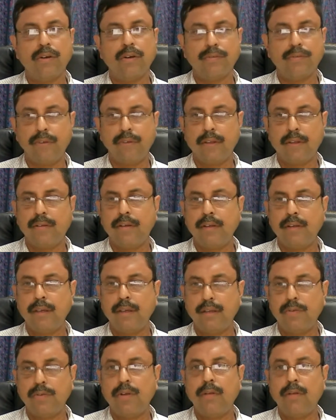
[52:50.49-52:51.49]
Obviously,
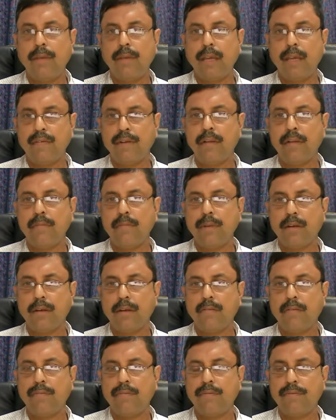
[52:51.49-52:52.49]
it will be available
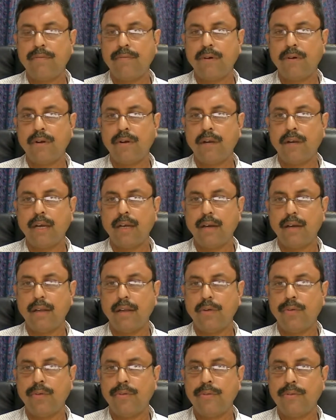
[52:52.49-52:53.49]
for later
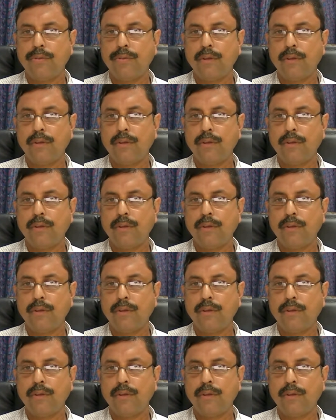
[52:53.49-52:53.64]
use.